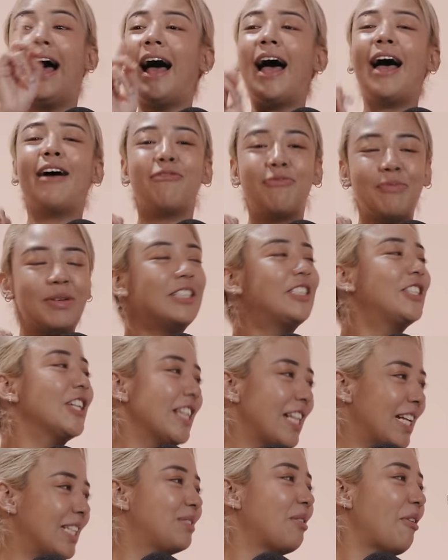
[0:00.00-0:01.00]
I've
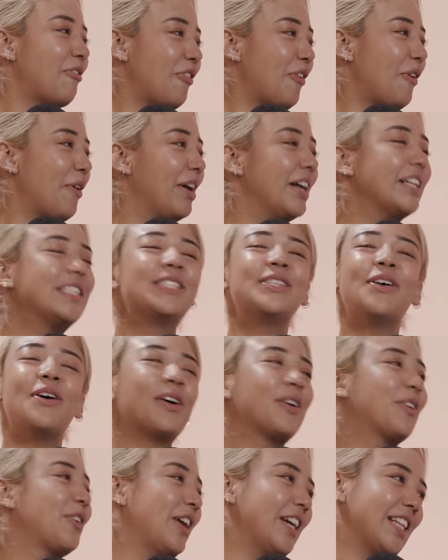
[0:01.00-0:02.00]
mentioned this before. It's
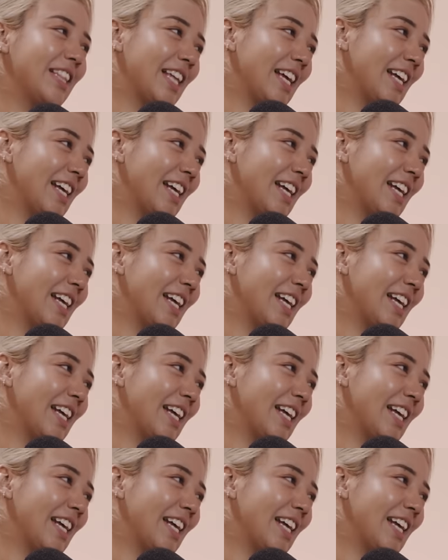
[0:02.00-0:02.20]
not a great